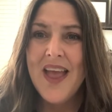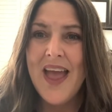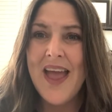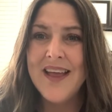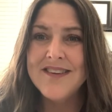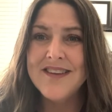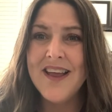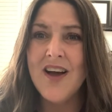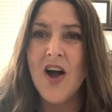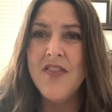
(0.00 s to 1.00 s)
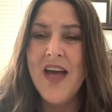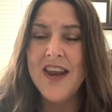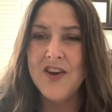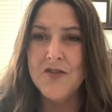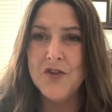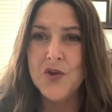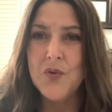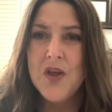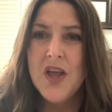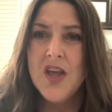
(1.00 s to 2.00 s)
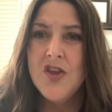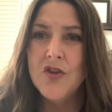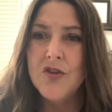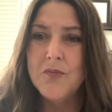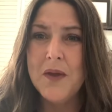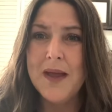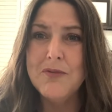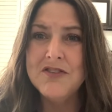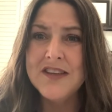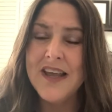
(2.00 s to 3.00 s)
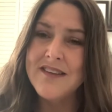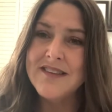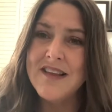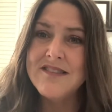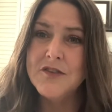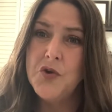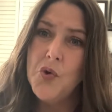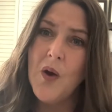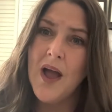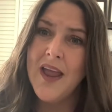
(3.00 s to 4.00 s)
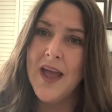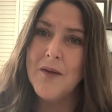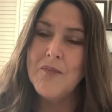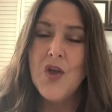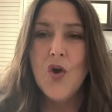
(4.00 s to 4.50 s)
And on that interview, you'll be able to get a sense of who I am,